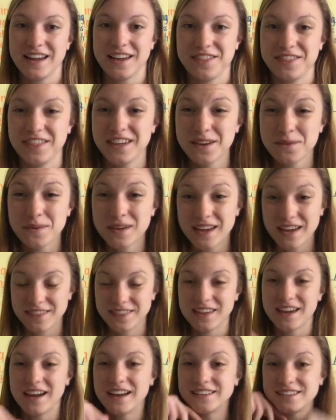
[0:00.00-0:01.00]
I think we get
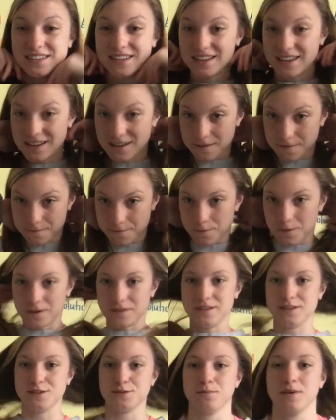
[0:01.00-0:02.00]
the idea for
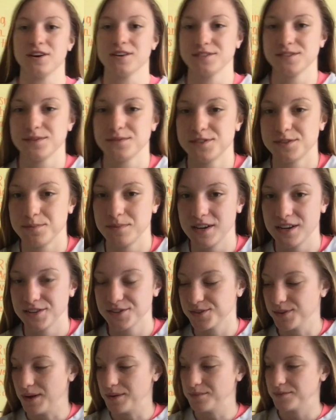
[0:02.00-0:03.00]
these parts of
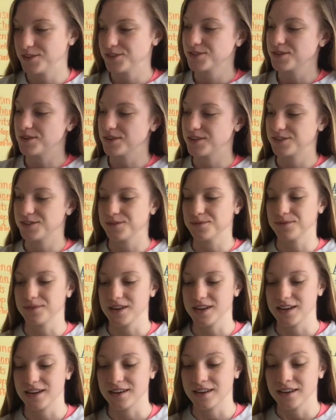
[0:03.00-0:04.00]
speech. So I'm just going to
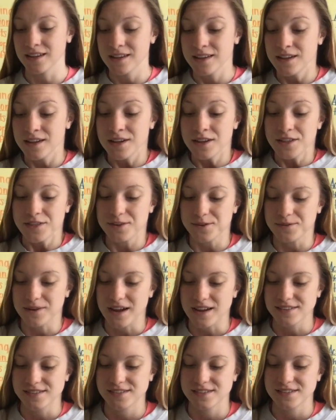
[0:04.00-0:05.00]
read the
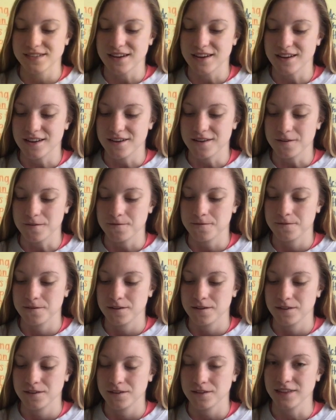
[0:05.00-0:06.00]
rest of
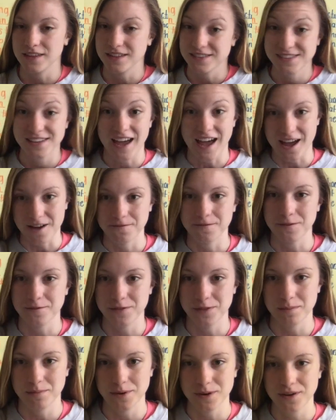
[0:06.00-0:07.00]
this half
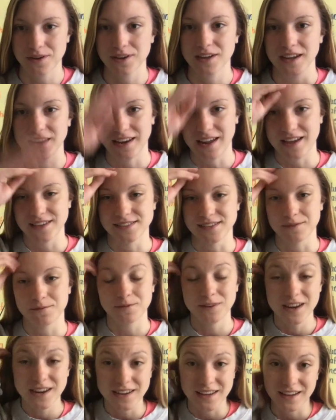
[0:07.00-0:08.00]
of the book. And as I'm
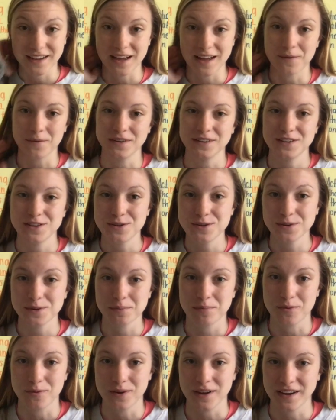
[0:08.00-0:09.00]
reading, I want you to
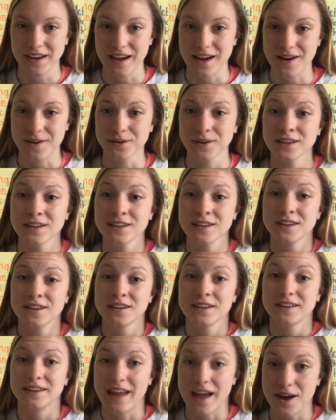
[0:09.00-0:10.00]
point out
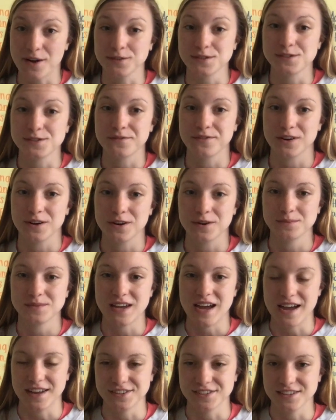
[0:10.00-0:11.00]
nouns, verbs,
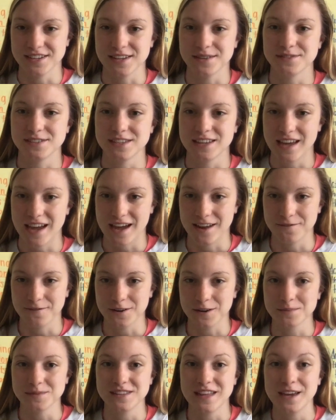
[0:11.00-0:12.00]
adjectives, and
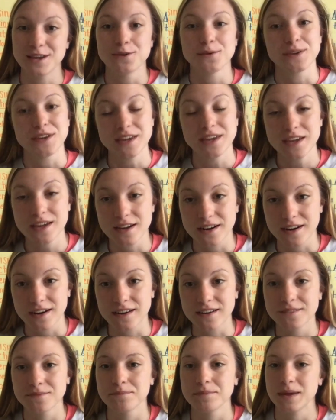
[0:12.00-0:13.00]
adverbs that you
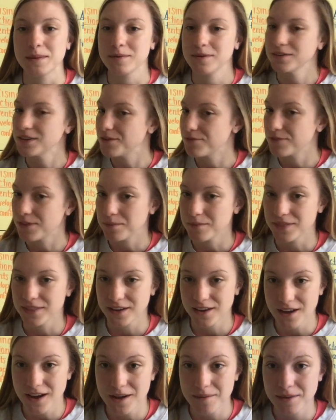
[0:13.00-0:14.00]
hear. Maybe leave them in the
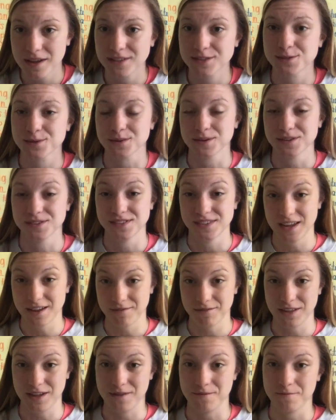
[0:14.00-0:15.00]
comments or
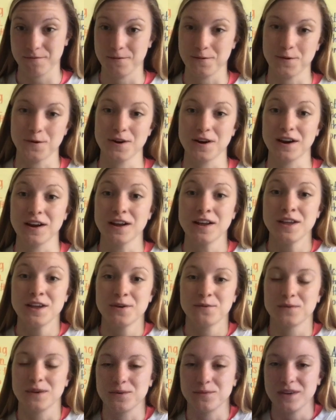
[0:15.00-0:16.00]
save them for
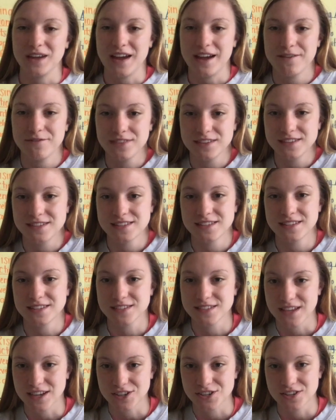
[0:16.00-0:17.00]
when we have this
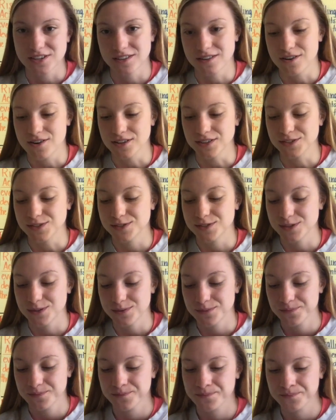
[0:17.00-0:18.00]
discussion on
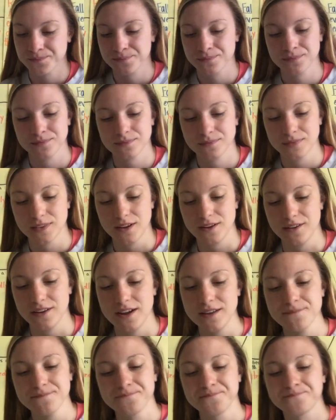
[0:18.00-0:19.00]
Zoom. All
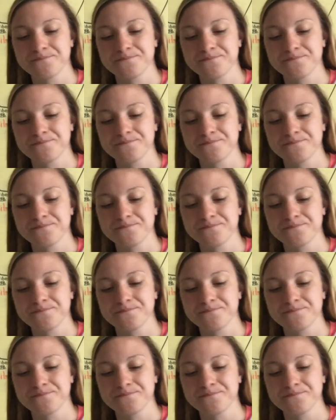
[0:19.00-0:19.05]
right.